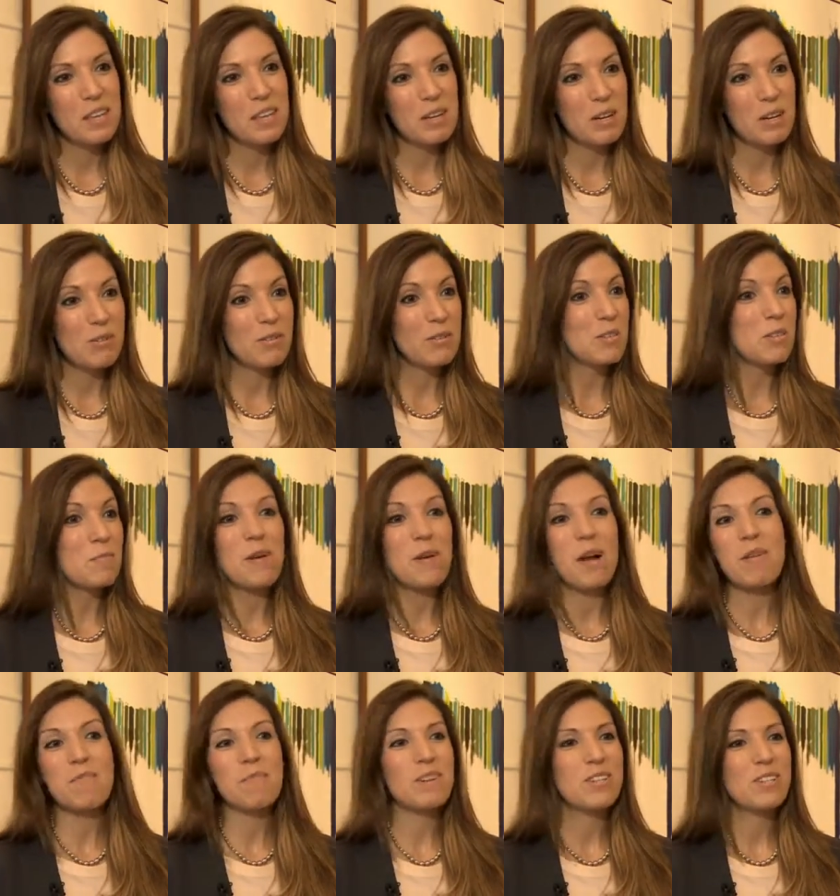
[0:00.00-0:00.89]
Did the
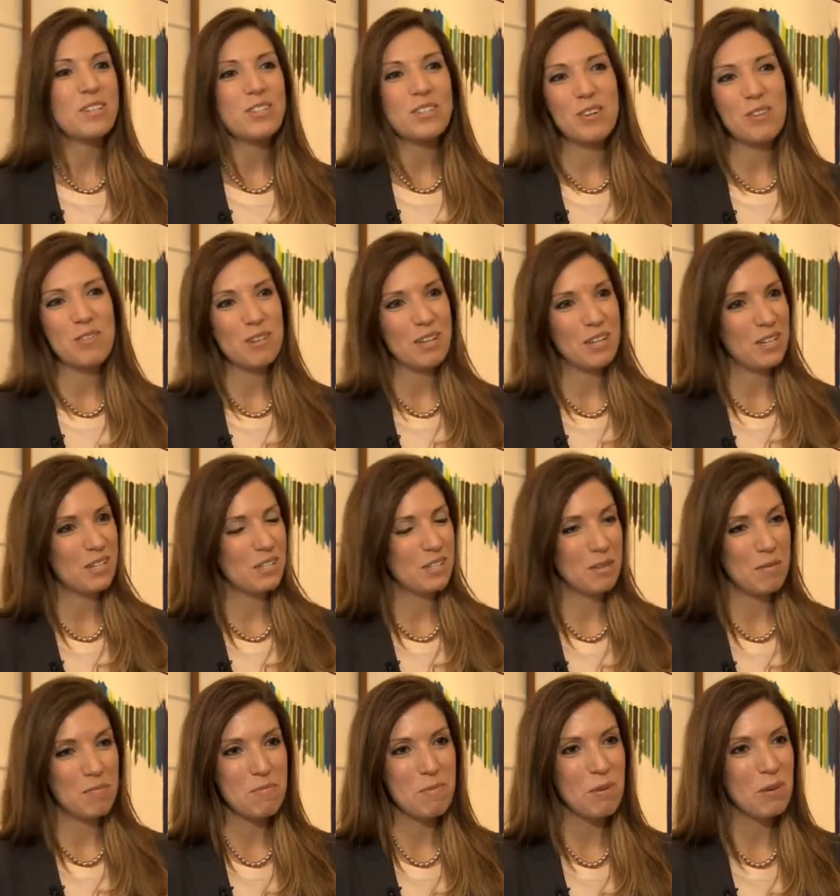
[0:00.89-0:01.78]
Prime Minister own it
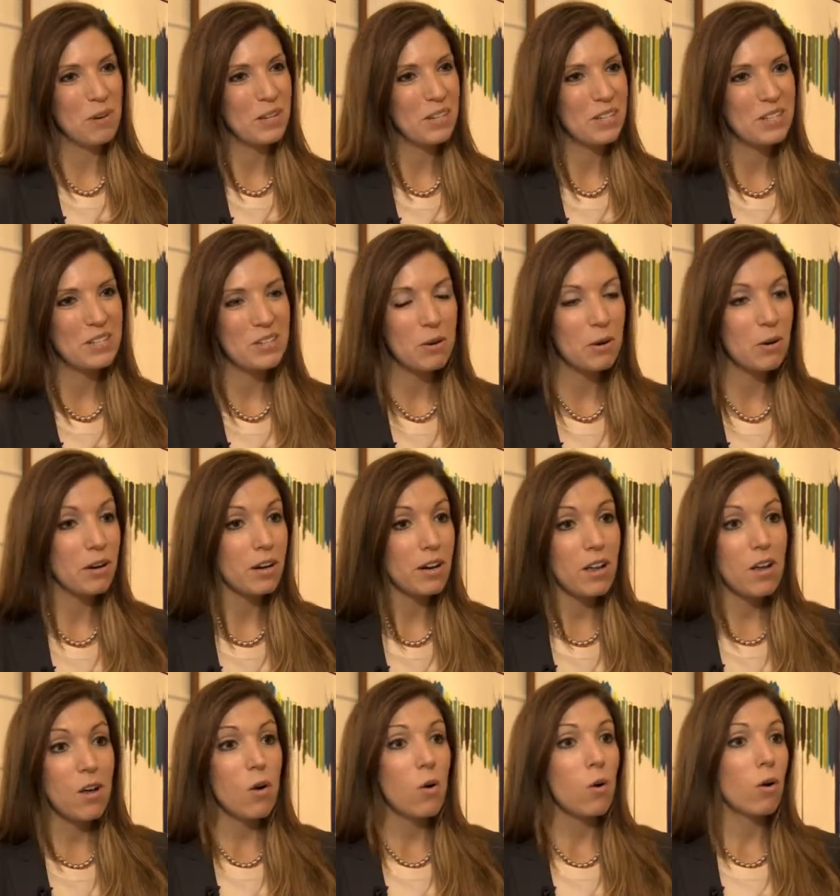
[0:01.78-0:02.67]
at some point
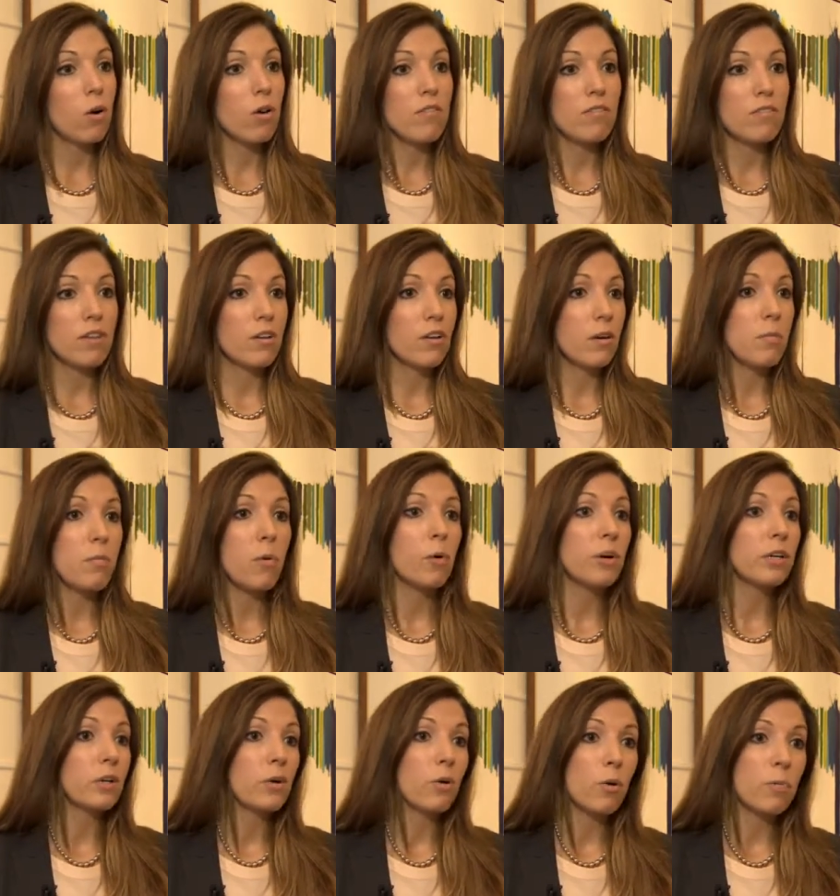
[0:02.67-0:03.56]
or an
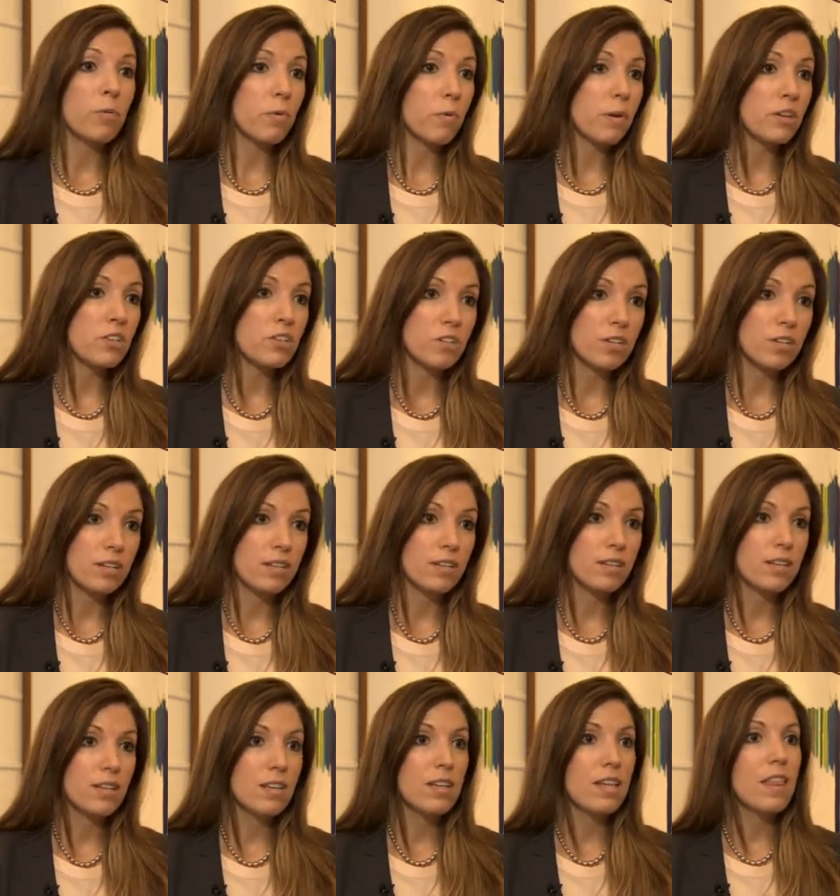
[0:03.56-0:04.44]
important
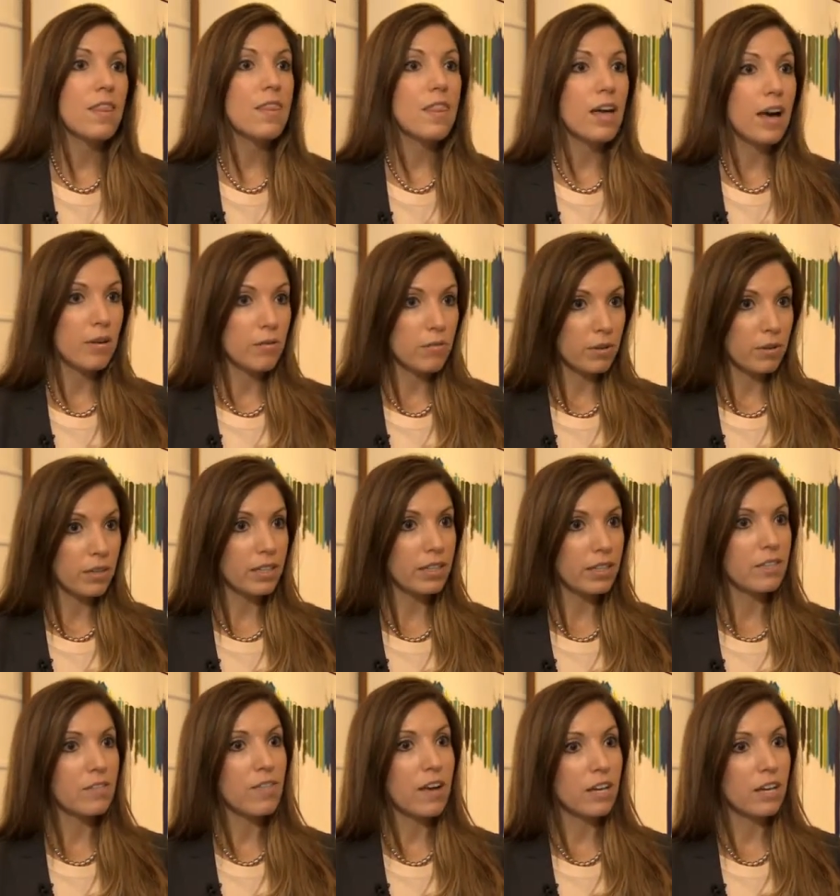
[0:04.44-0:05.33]
corporation? That
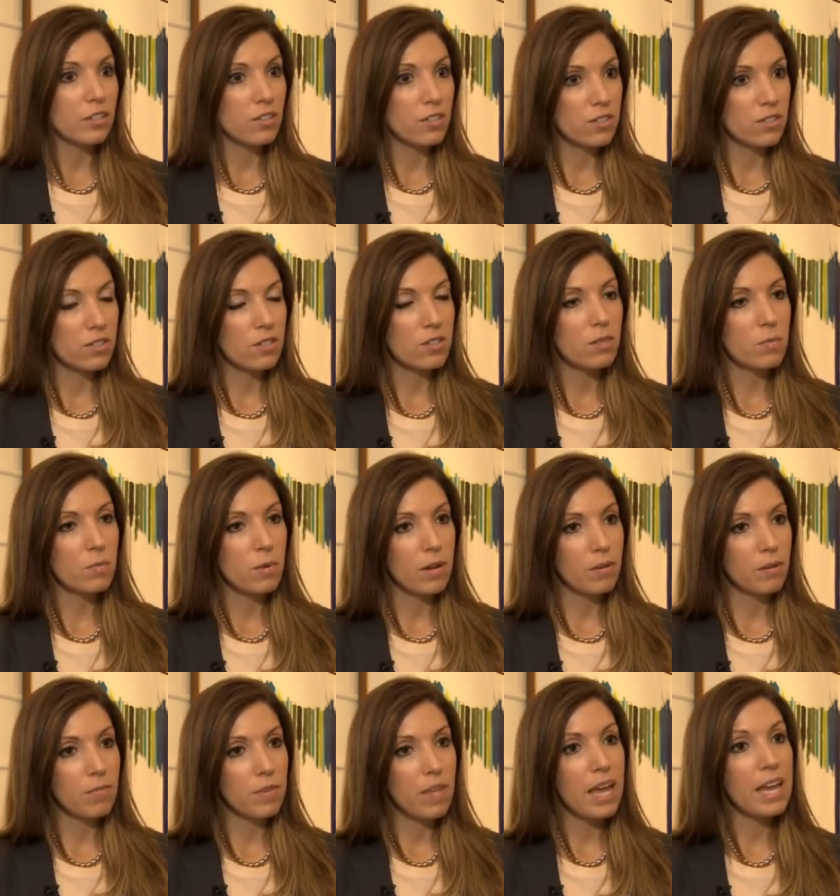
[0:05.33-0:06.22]
really factors in as
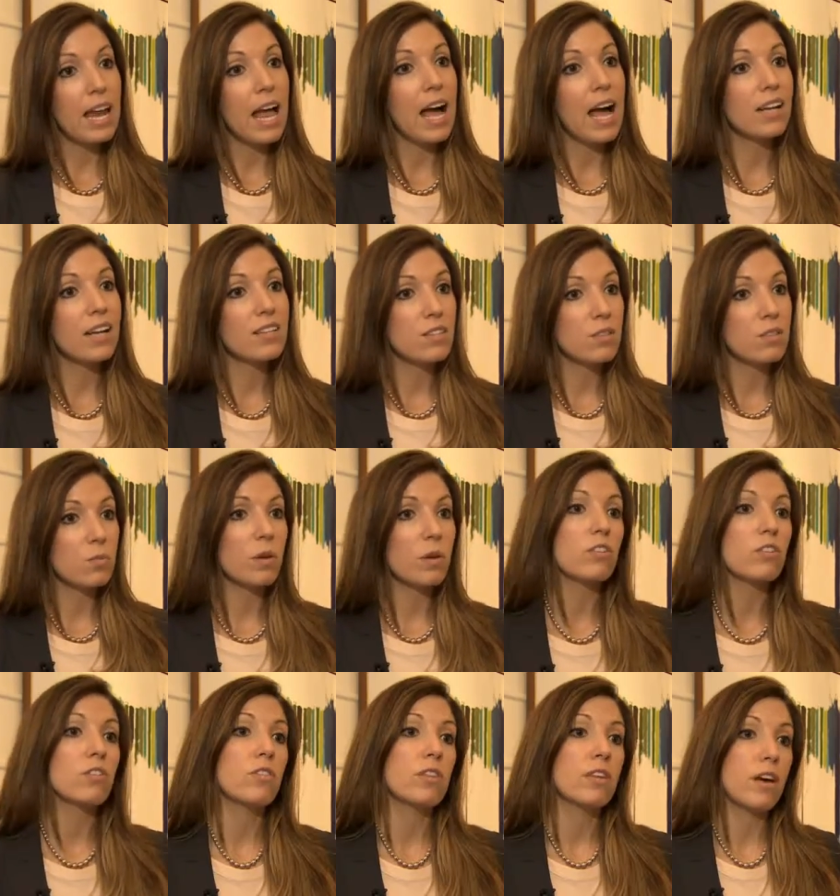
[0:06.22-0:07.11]
well and adds as
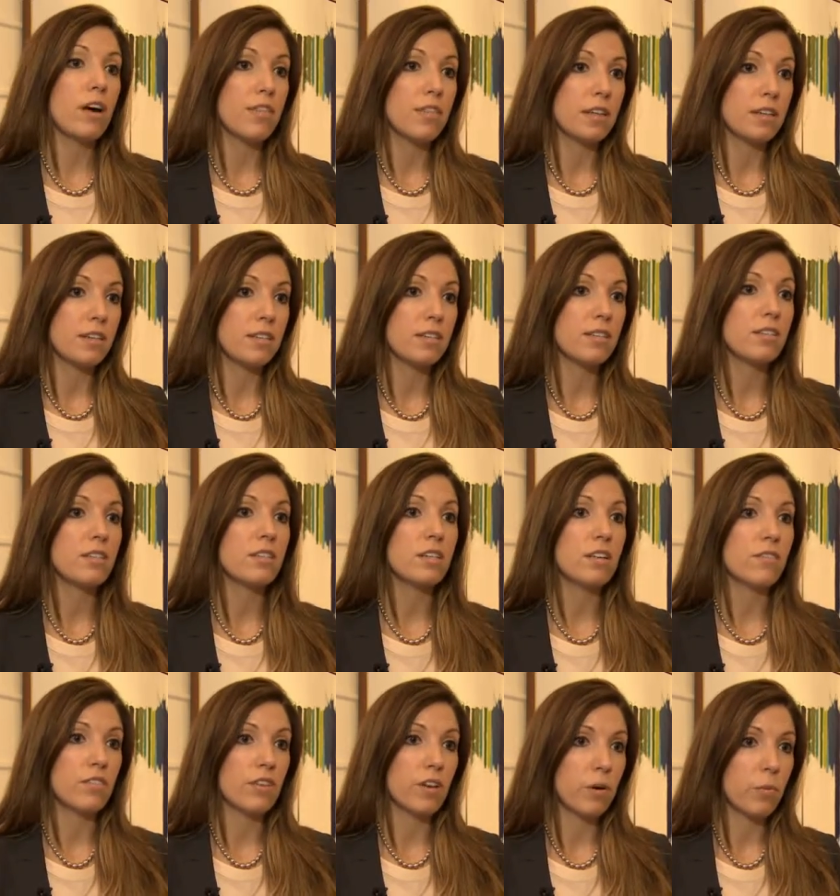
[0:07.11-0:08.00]
well to the
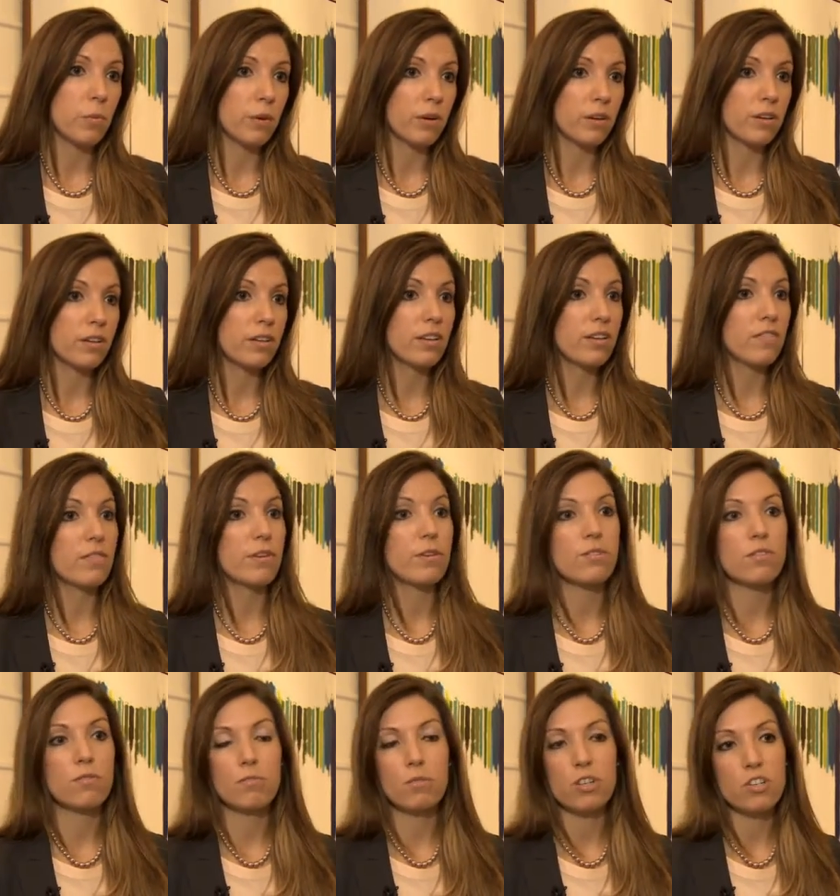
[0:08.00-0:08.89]
authenticity of the artwork. If
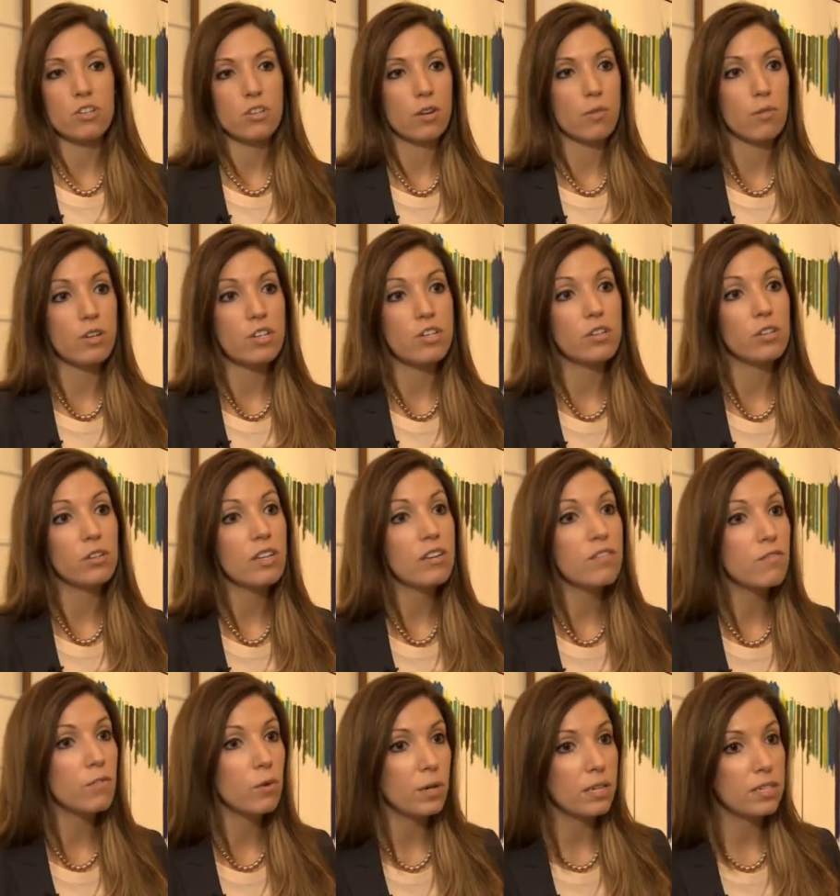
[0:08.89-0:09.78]
there's original
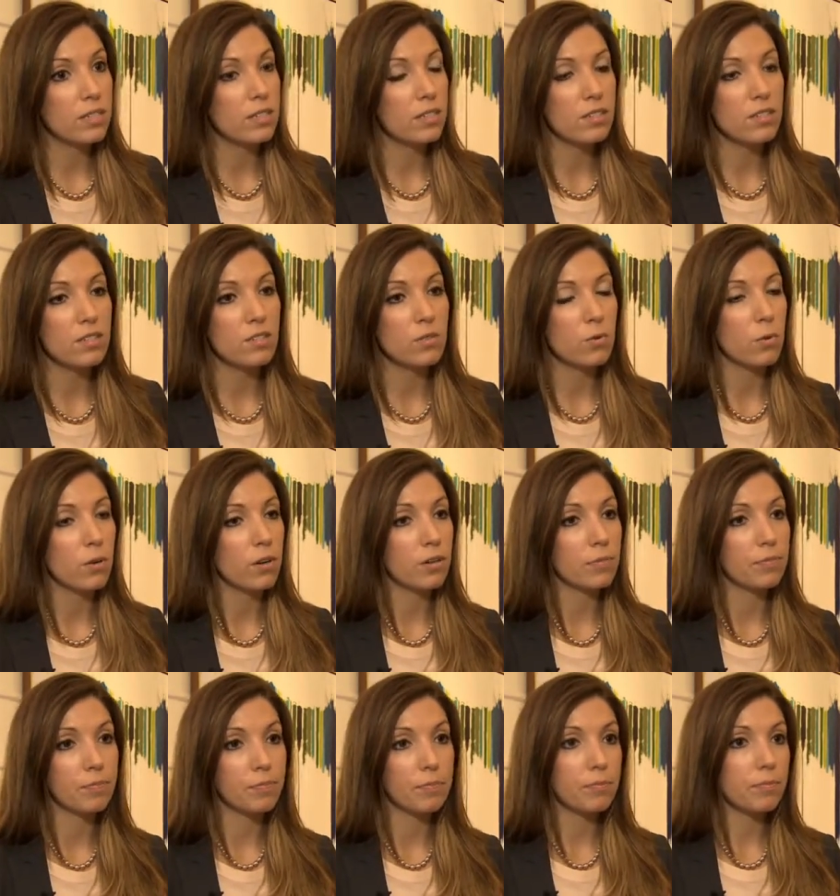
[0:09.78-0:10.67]
invoices
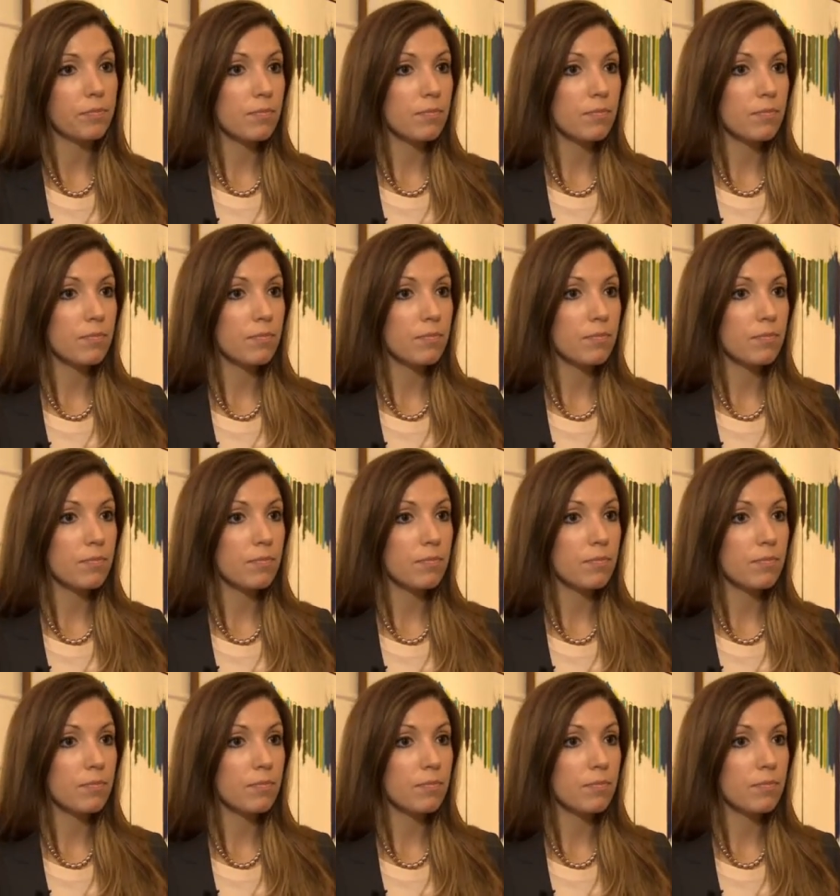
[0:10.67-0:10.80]
or